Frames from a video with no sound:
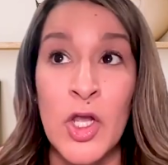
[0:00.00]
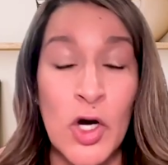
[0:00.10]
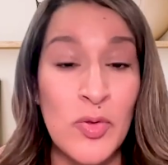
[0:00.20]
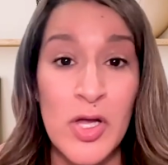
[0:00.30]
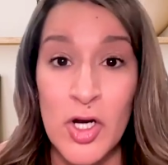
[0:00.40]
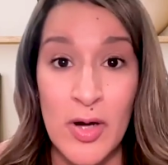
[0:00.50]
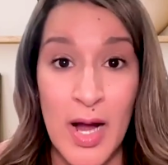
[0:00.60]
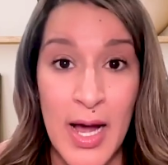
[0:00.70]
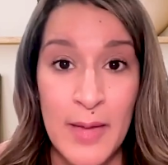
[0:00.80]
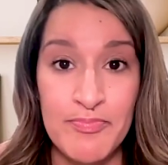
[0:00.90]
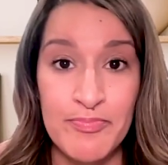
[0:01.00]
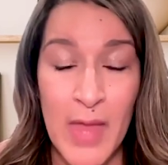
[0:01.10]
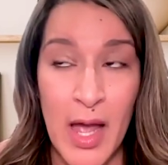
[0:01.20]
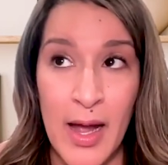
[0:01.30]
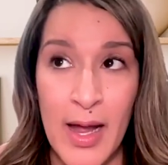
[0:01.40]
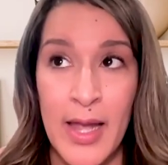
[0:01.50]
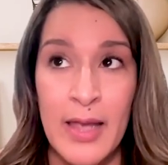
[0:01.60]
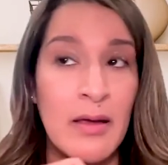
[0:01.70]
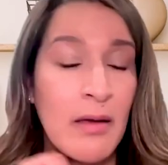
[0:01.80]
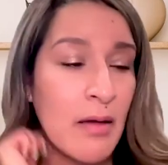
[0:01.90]
Go look her up.
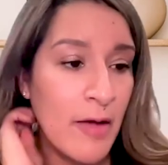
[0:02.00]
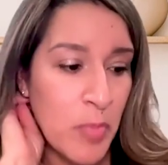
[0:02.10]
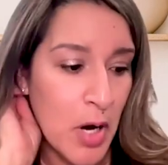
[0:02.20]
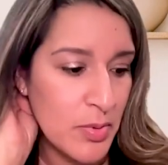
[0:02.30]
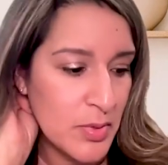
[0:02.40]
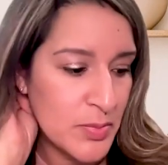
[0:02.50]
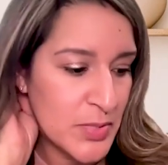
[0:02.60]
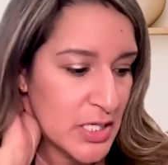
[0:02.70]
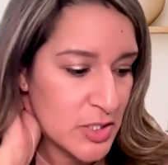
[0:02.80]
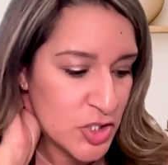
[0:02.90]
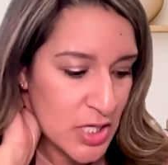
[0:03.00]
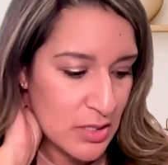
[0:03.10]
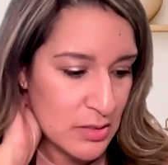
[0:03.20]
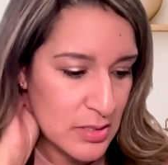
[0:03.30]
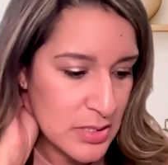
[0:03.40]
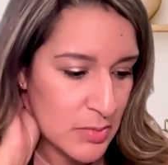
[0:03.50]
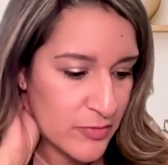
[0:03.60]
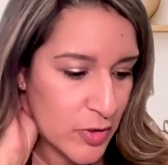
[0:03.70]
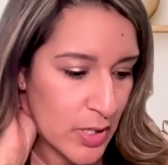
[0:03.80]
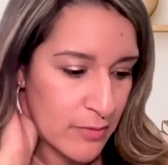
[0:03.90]
I have probably shared some
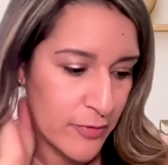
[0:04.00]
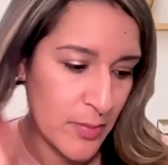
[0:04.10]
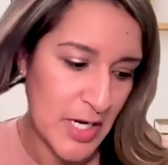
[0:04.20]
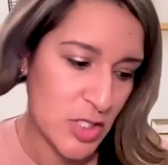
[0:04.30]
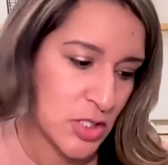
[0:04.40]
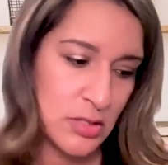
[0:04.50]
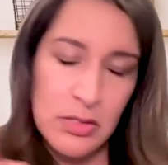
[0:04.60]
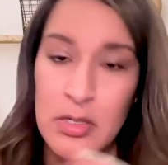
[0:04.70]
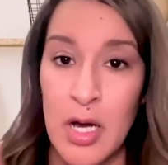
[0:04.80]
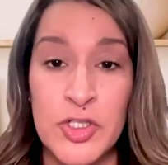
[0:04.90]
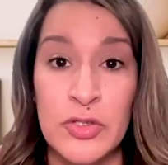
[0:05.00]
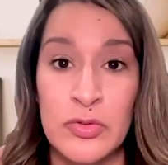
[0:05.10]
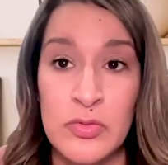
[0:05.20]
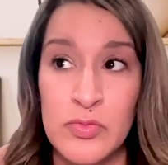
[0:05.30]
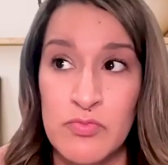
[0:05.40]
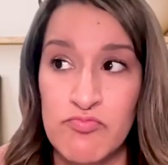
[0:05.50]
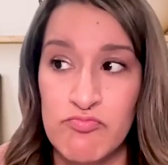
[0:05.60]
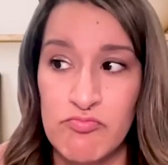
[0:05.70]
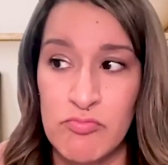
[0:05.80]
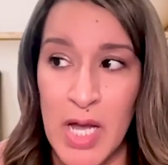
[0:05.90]
of her information to
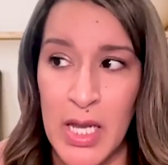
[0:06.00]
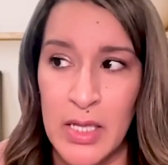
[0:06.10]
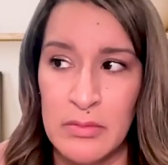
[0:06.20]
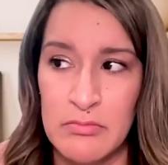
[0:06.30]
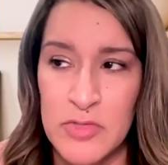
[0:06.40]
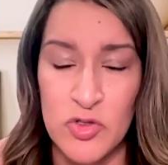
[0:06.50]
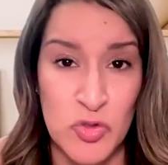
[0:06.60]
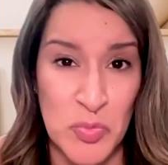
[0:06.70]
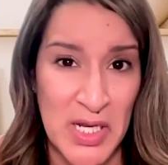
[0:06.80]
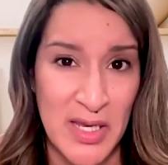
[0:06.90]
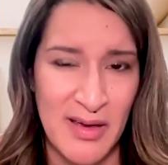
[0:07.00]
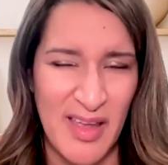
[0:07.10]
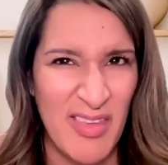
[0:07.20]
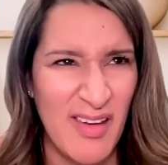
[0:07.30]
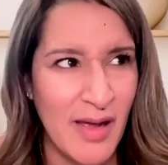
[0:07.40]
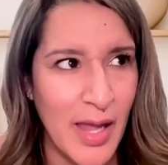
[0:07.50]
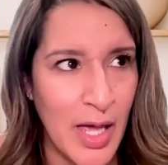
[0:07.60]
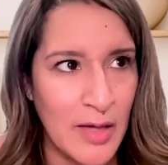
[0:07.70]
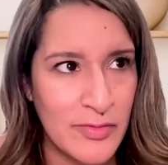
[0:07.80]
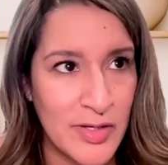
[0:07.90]
my social media. I think I
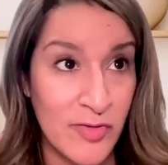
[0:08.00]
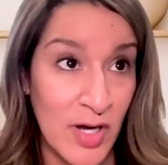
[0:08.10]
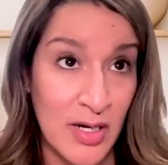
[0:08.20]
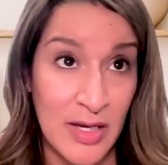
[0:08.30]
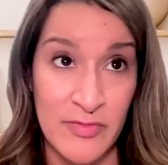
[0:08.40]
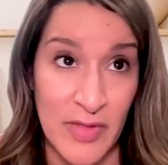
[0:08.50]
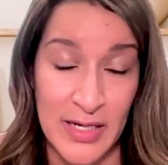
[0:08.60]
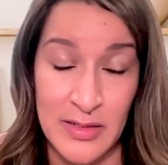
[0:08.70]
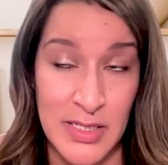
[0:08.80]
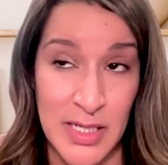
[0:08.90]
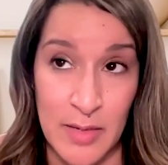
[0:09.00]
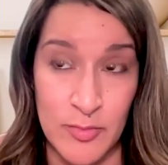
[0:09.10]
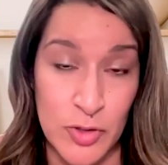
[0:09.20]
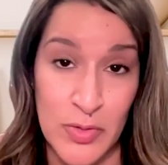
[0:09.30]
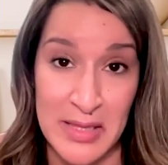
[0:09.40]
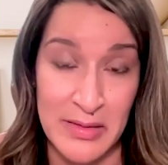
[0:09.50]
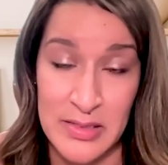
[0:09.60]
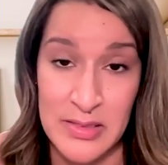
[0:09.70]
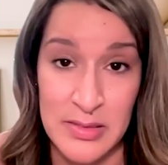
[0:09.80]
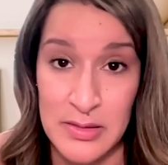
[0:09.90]
have. If not, I've, like, DM'd
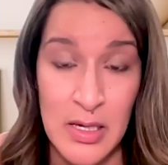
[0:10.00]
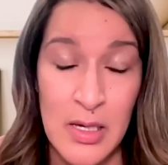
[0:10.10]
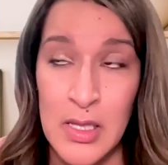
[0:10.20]
directly to